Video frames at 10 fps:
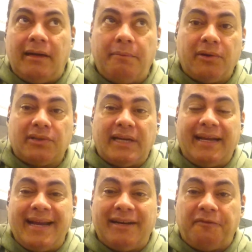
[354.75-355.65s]
because I
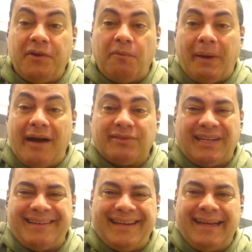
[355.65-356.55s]
gained a few pounds,
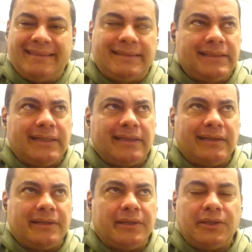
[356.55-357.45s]
I guess,
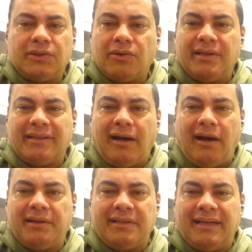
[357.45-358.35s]
during the
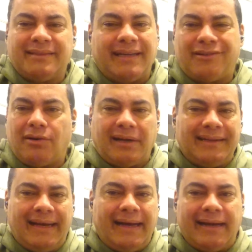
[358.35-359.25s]
holidays, I cook
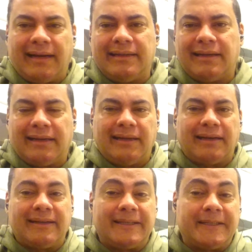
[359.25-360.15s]
a lot, I eat a
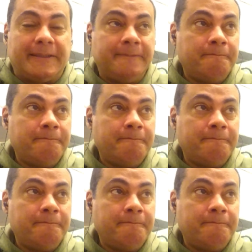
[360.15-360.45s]
lot of,